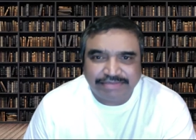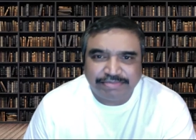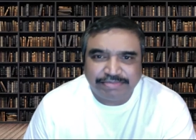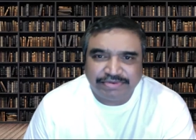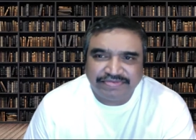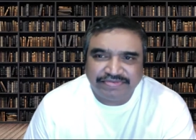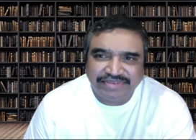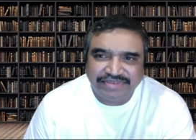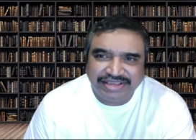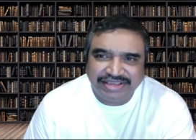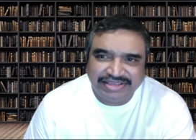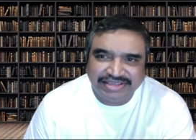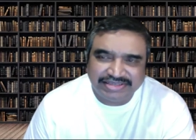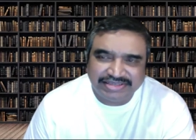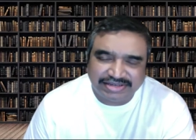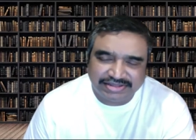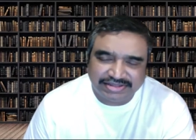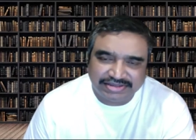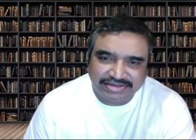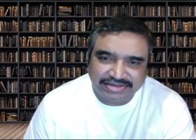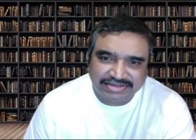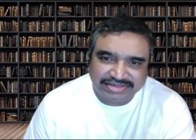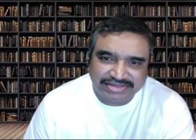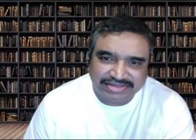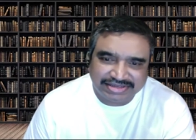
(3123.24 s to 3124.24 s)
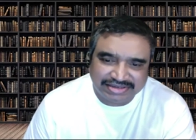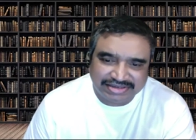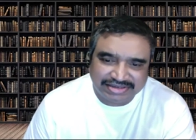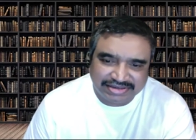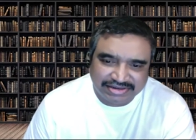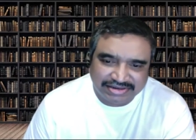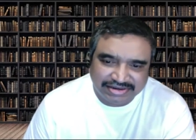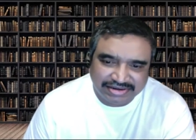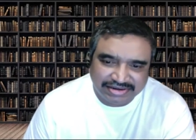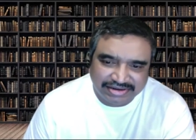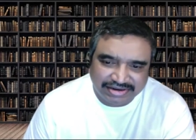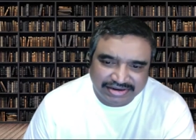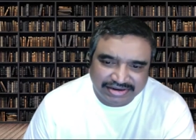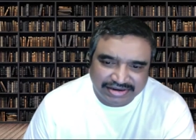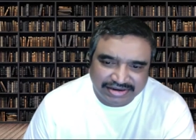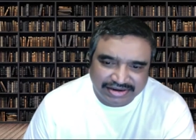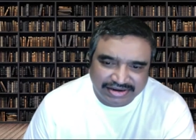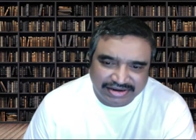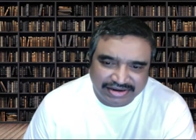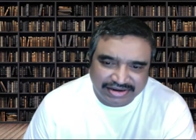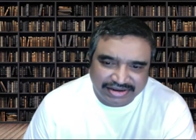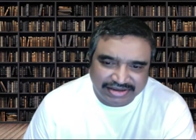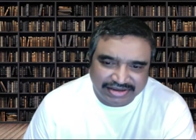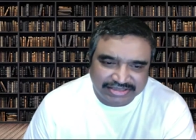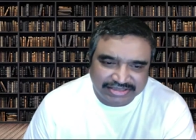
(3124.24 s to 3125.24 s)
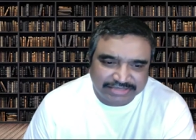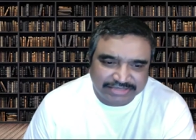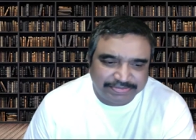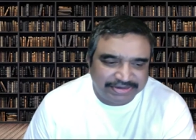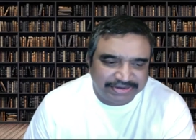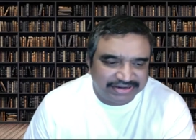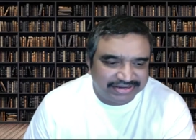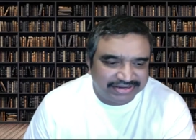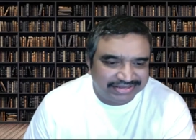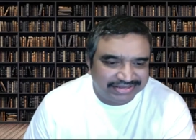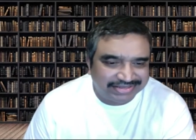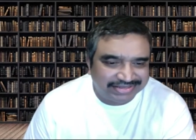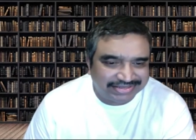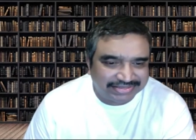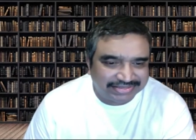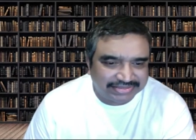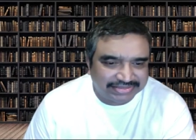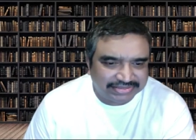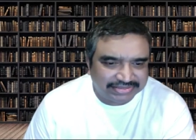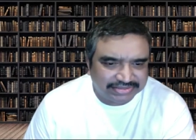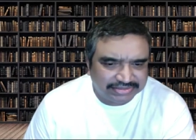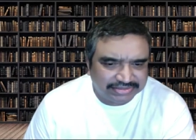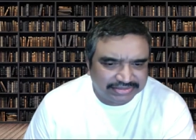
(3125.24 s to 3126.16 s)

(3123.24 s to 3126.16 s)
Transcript: of each other's experiences.